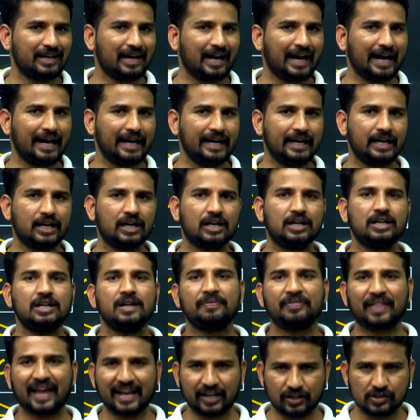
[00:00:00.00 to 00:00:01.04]
And
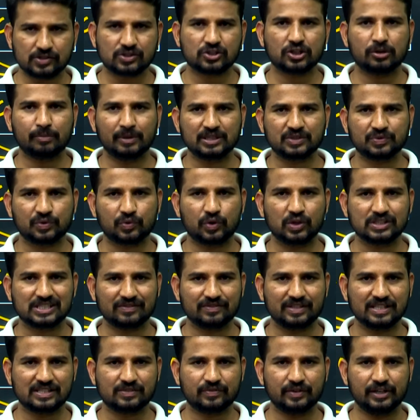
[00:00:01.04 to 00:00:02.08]
thank you so much for
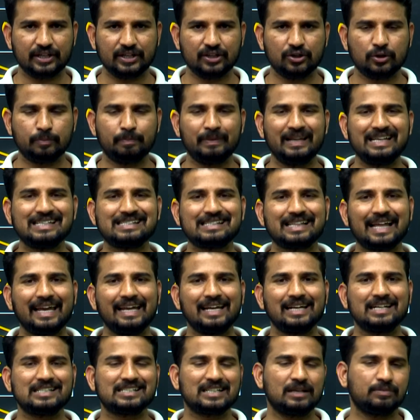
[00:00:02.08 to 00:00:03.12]
watching this video. Please
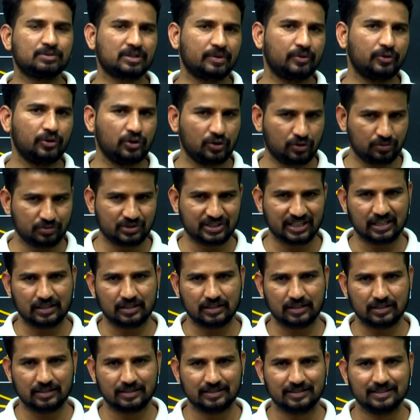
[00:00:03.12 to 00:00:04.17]
like and subscribe to our YouTube
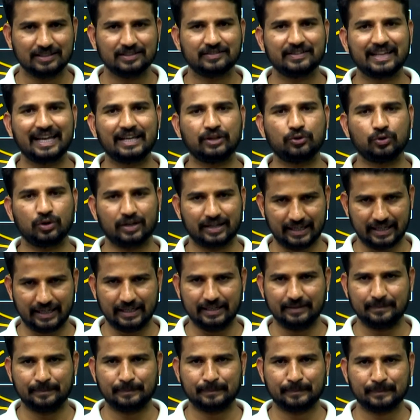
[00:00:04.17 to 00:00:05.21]
channel. Thank you
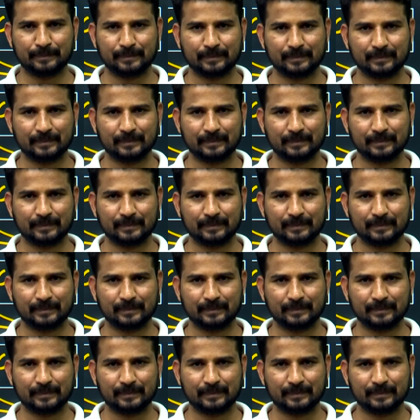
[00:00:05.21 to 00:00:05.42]
again.